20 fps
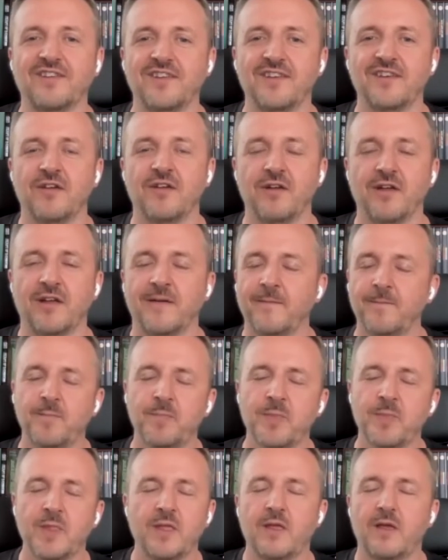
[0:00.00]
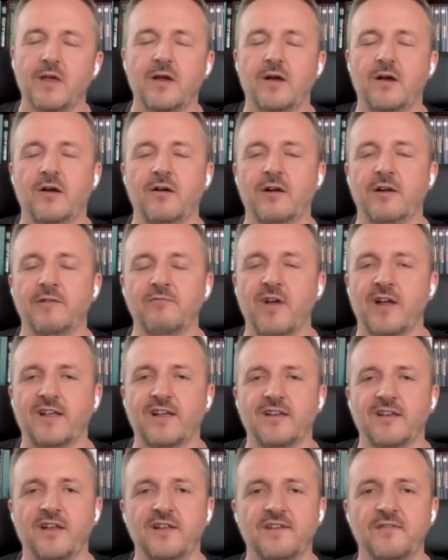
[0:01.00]
in knowing or
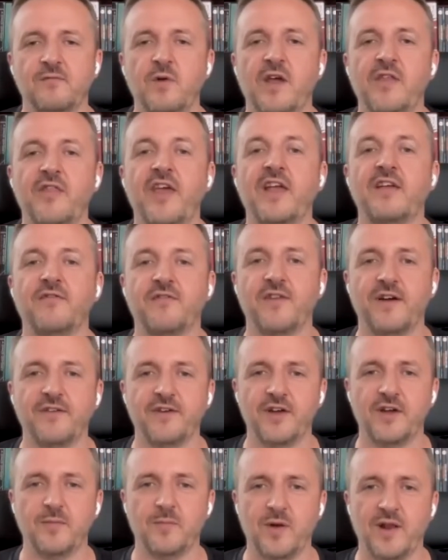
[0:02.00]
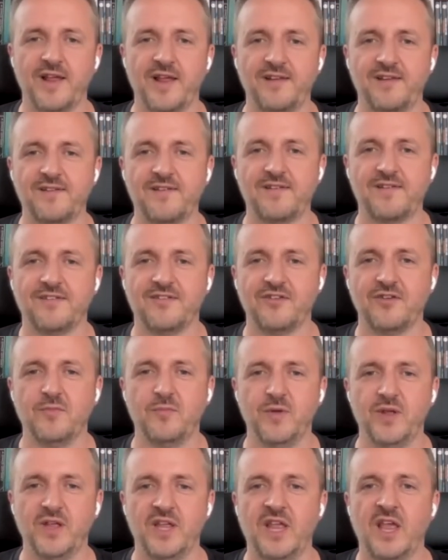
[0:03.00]
recognizing where they felt her place should
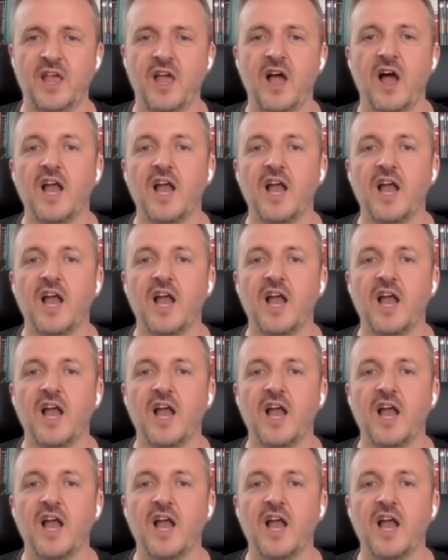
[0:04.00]
be.